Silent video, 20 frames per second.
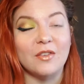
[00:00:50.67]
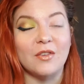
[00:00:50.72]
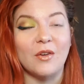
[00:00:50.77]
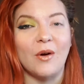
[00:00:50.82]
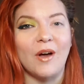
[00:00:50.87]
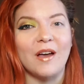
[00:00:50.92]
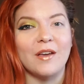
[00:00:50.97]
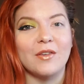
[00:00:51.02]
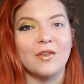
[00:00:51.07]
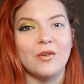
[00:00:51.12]
So
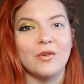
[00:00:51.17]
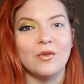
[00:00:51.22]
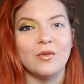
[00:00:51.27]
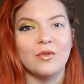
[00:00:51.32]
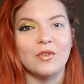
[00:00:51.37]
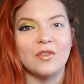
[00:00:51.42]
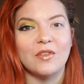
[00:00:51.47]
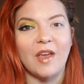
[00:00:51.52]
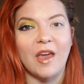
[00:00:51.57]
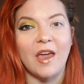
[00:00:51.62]
I
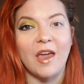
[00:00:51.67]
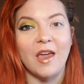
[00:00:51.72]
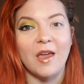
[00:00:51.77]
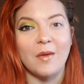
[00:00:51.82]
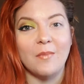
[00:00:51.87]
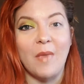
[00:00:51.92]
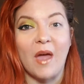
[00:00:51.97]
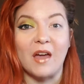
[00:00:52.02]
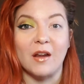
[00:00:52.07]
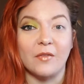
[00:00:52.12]
used
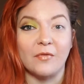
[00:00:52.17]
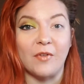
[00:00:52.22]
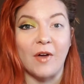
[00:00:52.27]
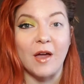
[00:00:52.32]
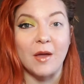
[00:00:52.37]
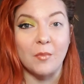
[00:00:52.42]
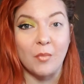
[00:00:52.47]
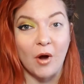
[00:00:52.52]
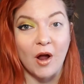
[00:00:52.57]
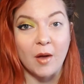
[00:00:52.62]
a
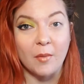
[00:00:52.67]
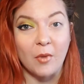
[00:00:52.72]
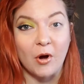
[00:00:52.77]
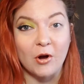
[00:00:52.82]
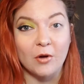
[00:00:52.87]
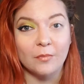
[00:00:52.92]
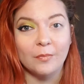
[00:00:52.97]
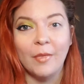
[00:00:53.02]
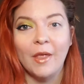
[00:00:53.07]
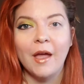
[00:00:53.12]
mattifying primer,